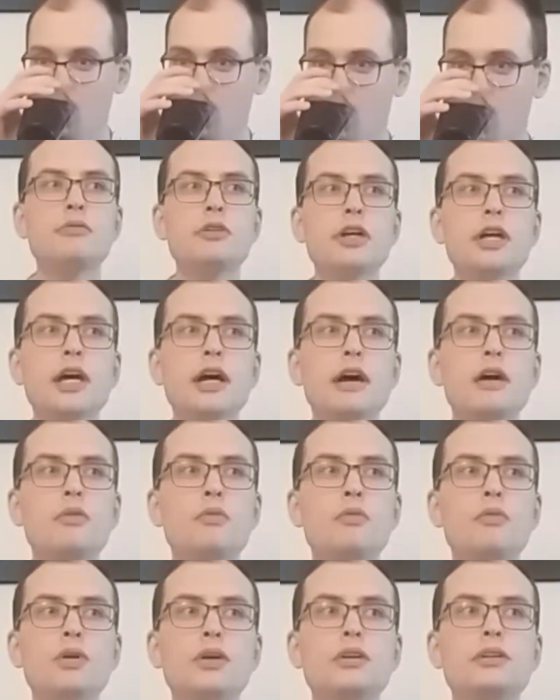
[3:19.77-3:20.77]
But yeah,
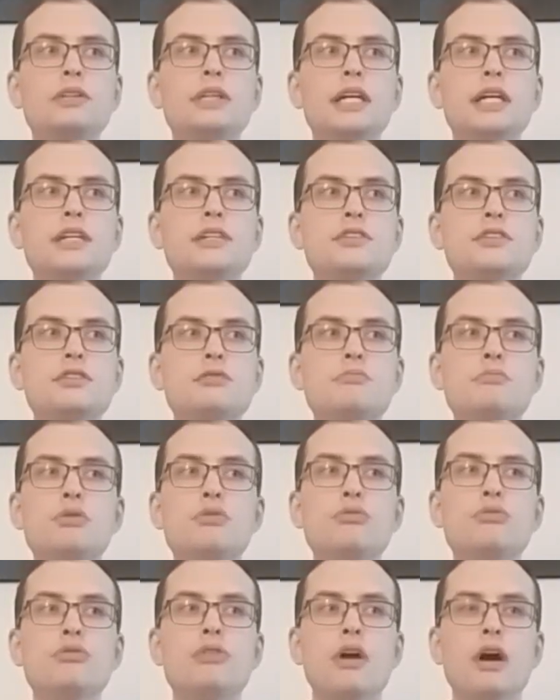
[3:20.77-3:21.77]
a real nice
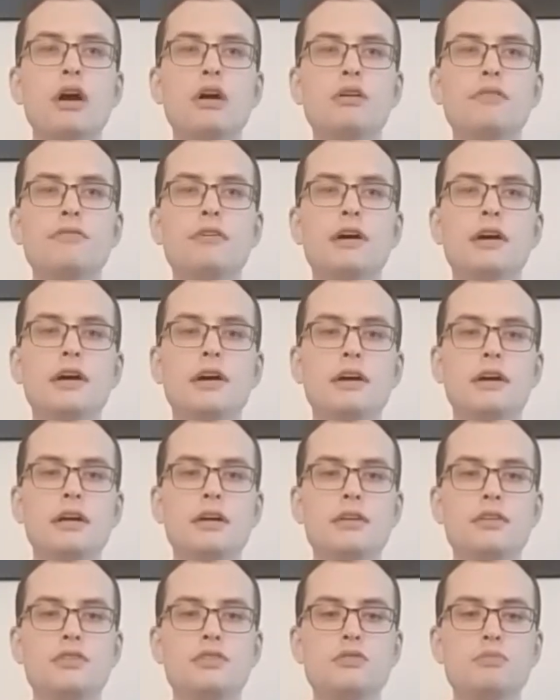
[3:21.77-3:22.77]

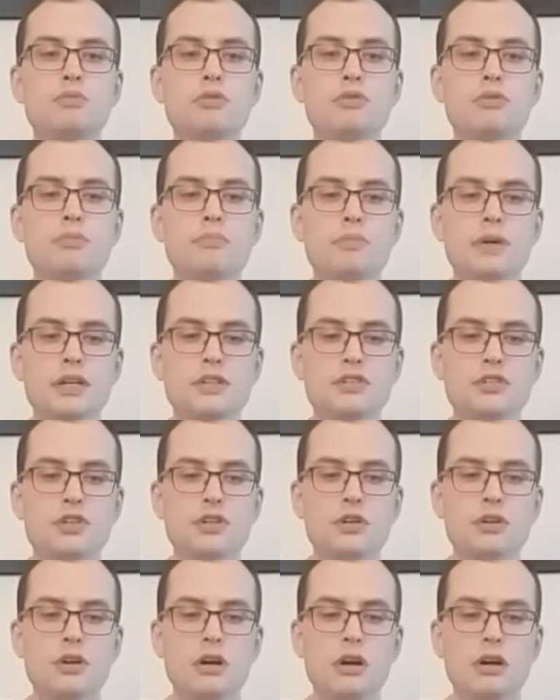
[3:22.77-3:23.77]
smooth
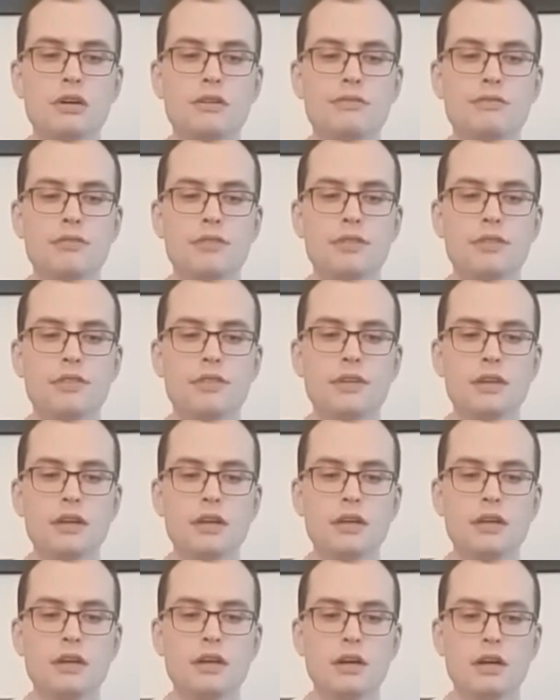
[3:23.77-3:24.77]
mixture of
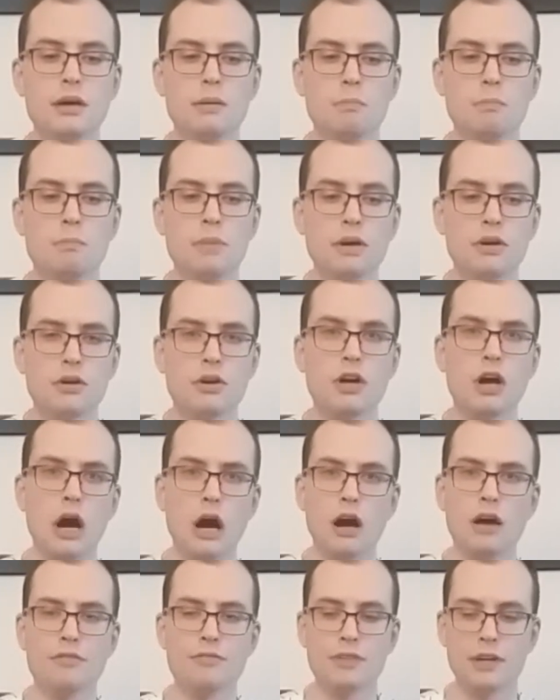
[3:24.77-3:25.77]
the bitter
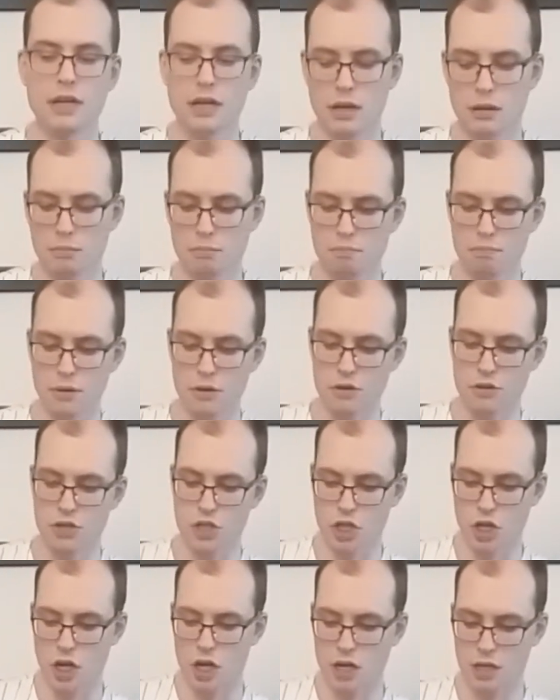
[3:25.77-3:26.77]
coffee and bitter
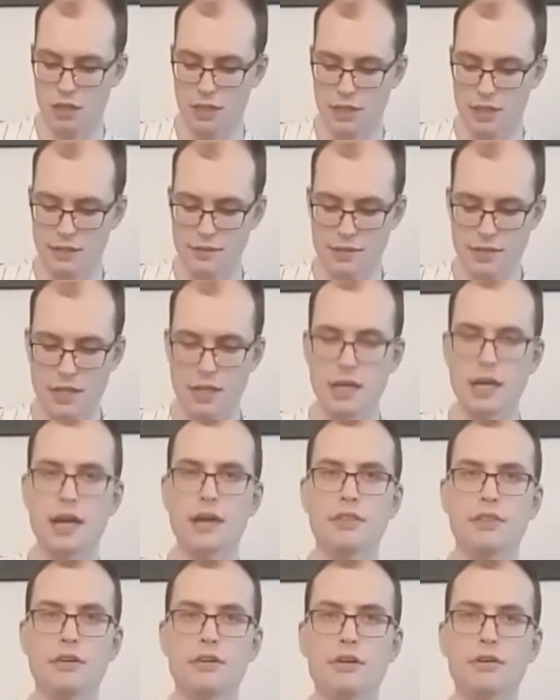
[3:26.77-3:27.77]
chocolate
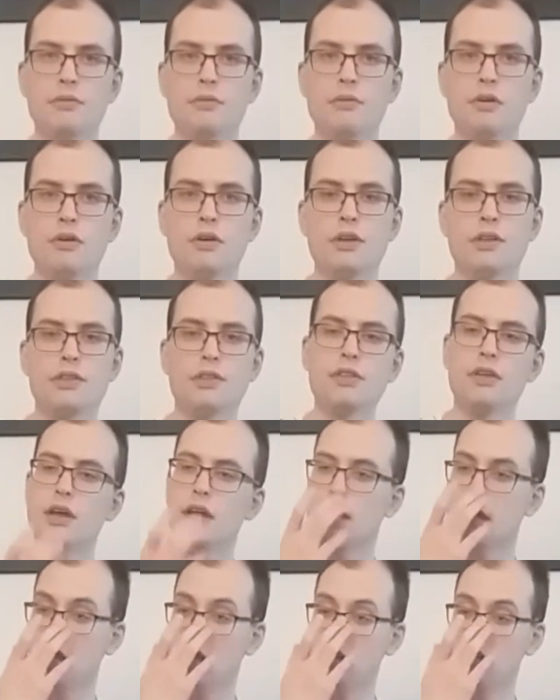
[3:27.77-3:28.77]
together with
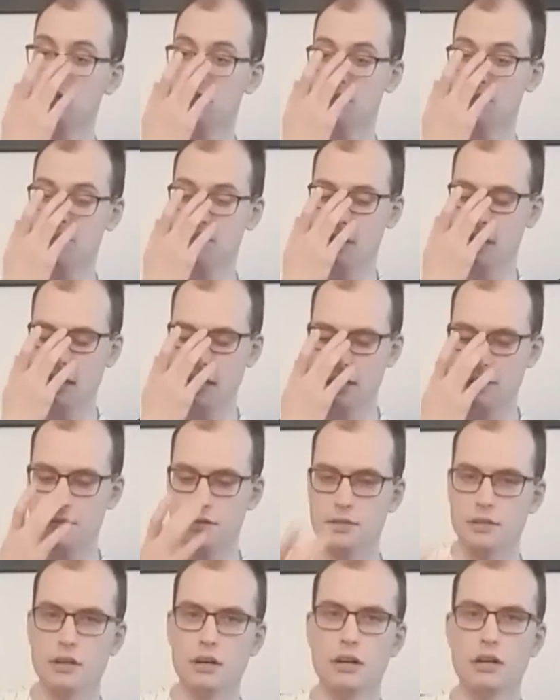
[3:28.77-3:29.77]
like just a
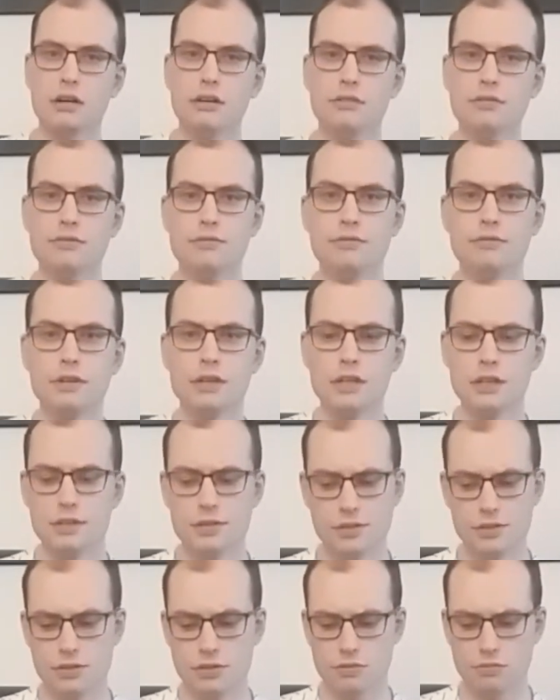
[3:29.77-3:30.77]
hint of
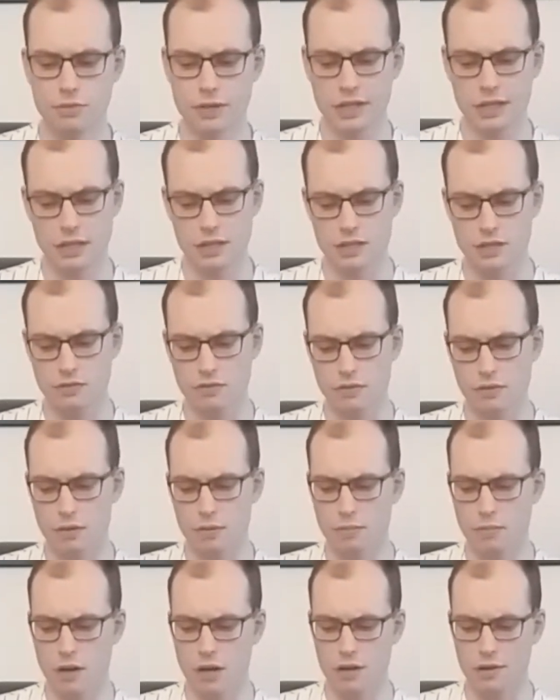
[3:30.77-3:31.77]
sweetness from the
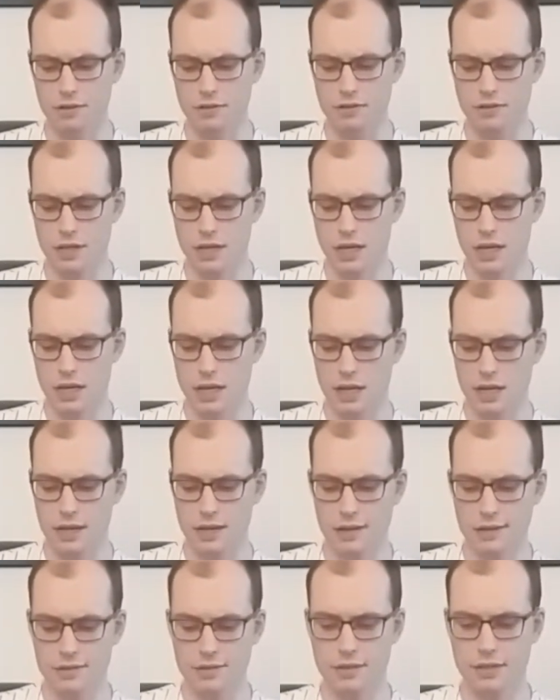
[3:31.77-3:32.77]
malts.
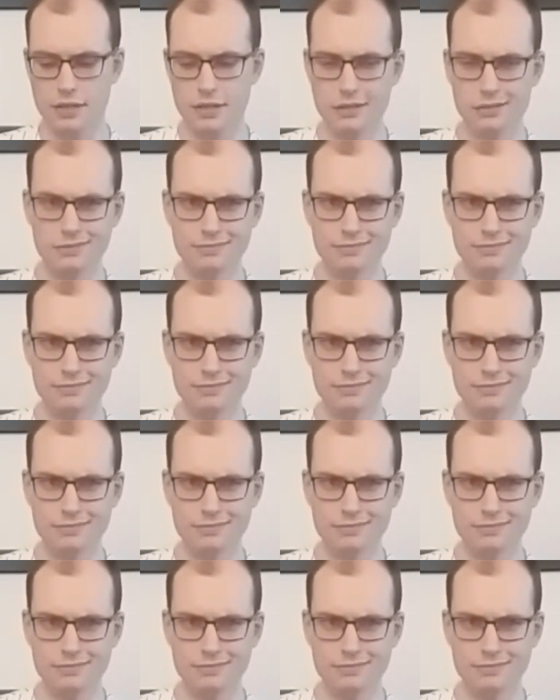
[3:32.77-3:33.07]
It